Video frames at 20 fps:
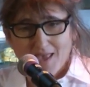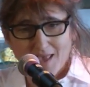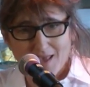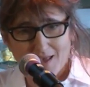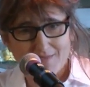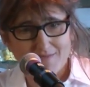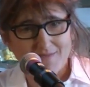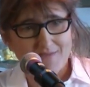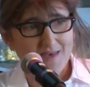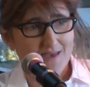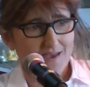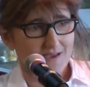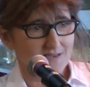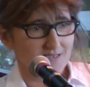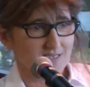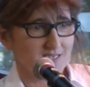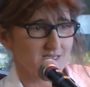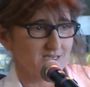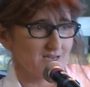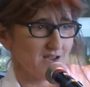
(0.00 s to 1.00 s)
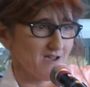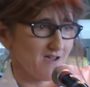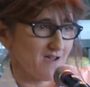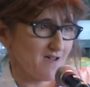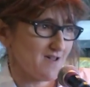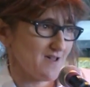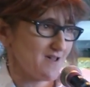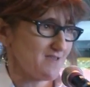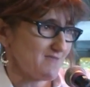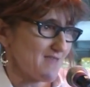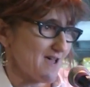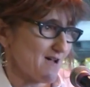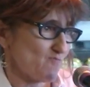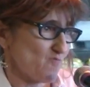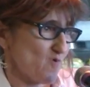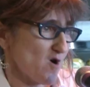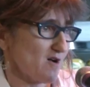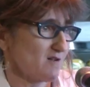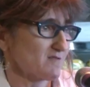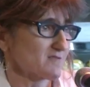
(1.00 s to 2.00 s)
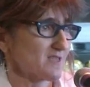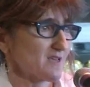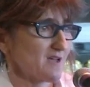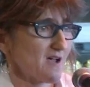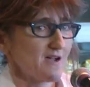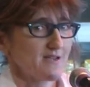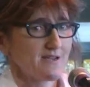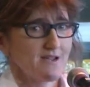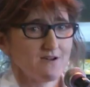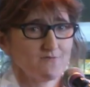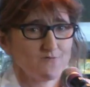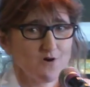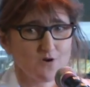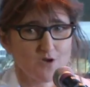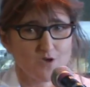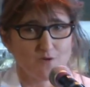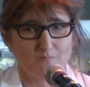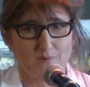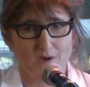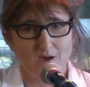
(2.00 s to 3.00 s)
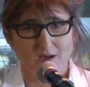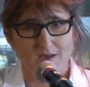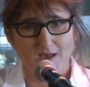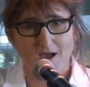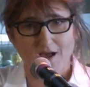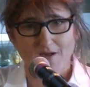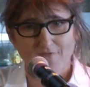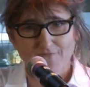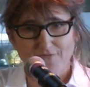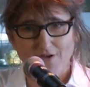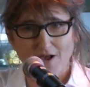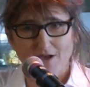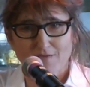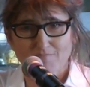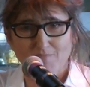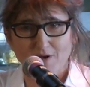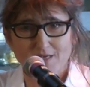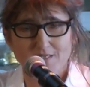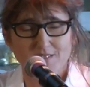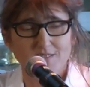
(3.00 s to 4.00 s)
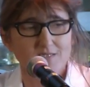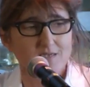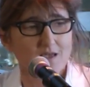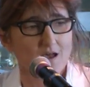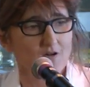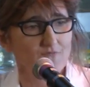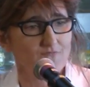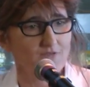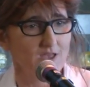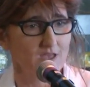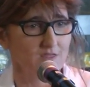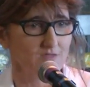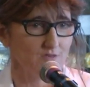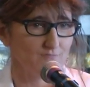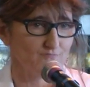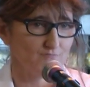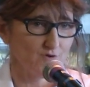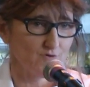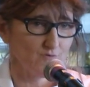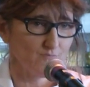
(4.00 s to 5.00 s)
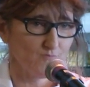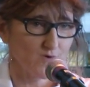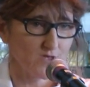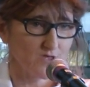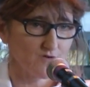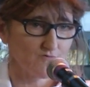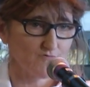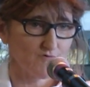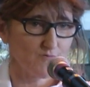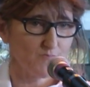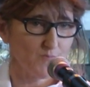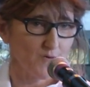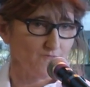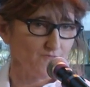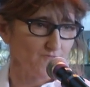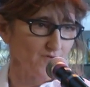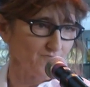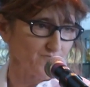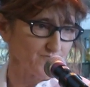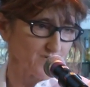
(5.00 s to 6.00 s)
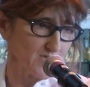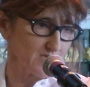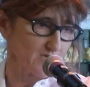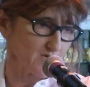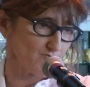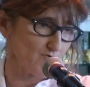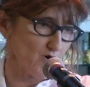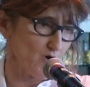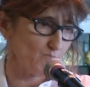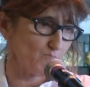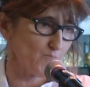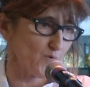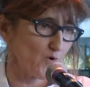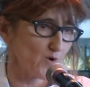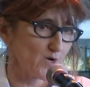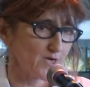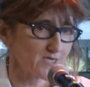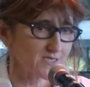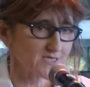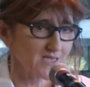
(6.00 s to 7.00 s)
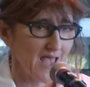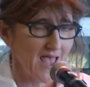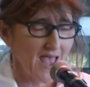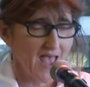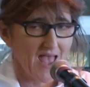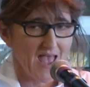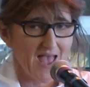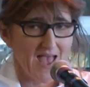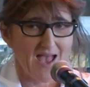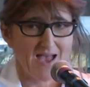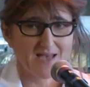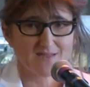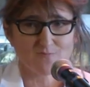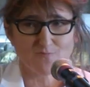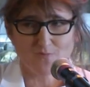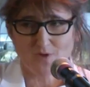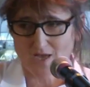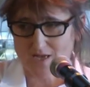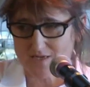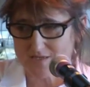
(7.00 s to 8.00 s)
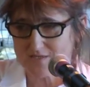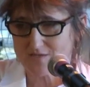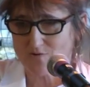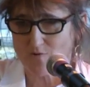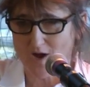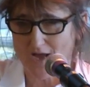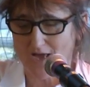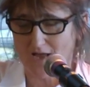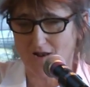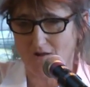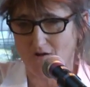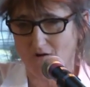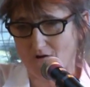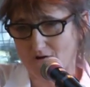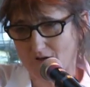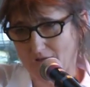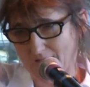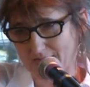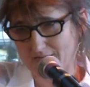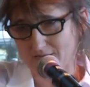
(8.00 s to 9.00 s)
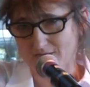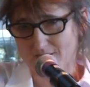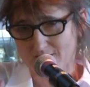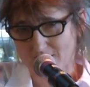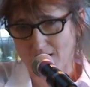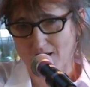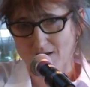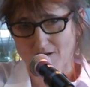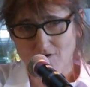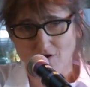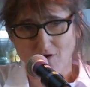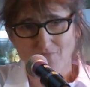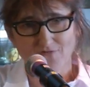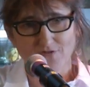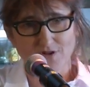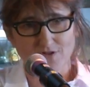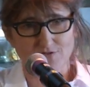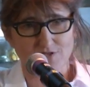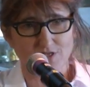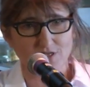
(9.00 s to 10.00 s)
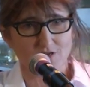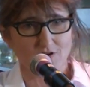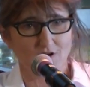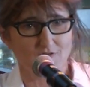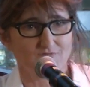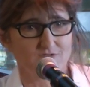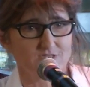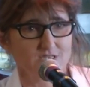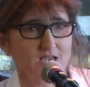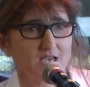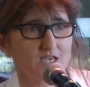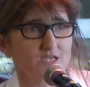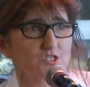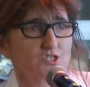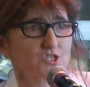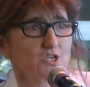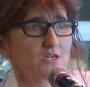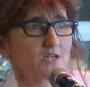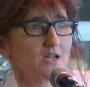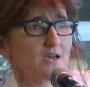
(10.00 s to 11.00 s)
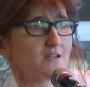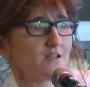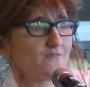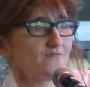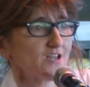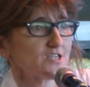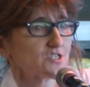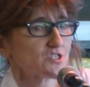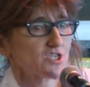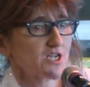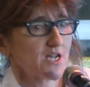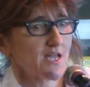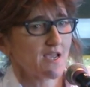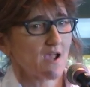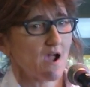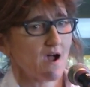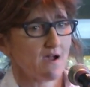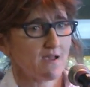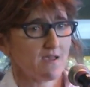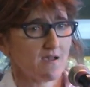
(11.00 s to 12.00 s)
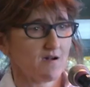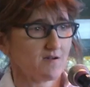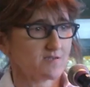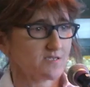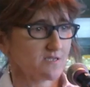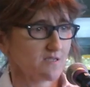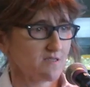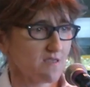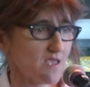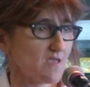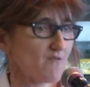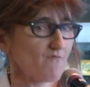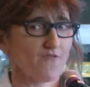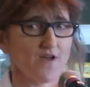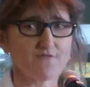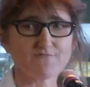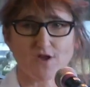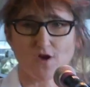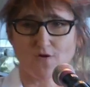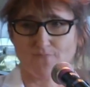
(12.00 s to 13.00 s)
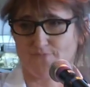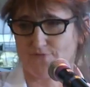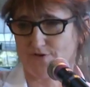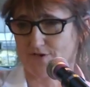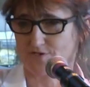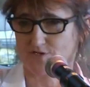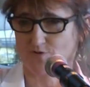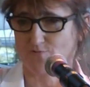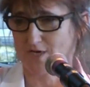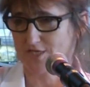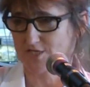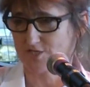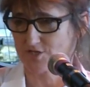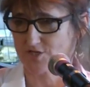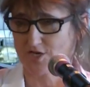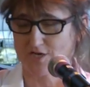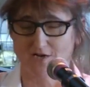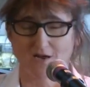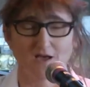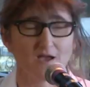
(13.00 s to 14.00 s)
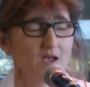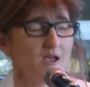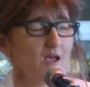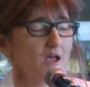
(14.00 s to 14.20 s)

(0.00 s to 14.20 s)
in that world that I now occupy, I find myself in the room with a group of 15-year-old boys, and it's quite a long and convoluted conversation, and eventually I ask the very obvious question,